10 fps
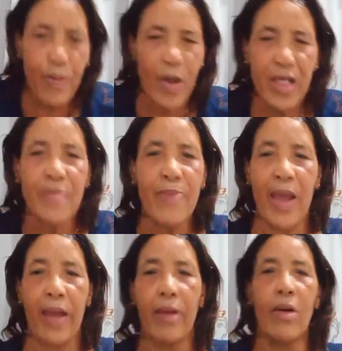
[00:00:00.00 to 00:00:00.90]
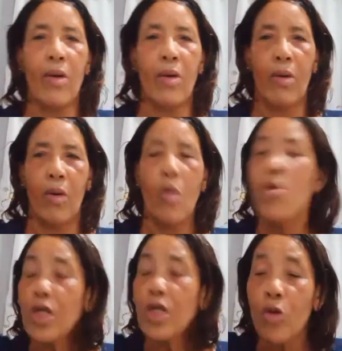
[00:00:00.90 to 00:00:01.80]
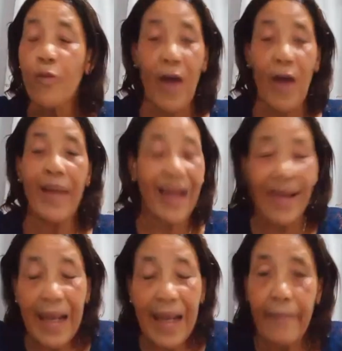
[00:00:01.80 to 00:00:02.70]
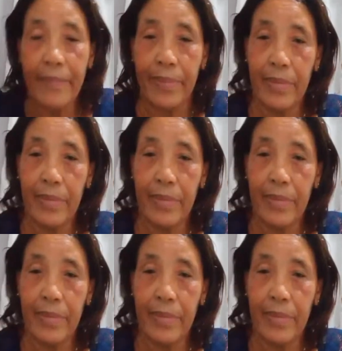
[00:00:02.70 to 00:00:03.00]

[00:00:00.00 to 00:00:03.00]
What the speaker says: policemen who just look for a man and kill him.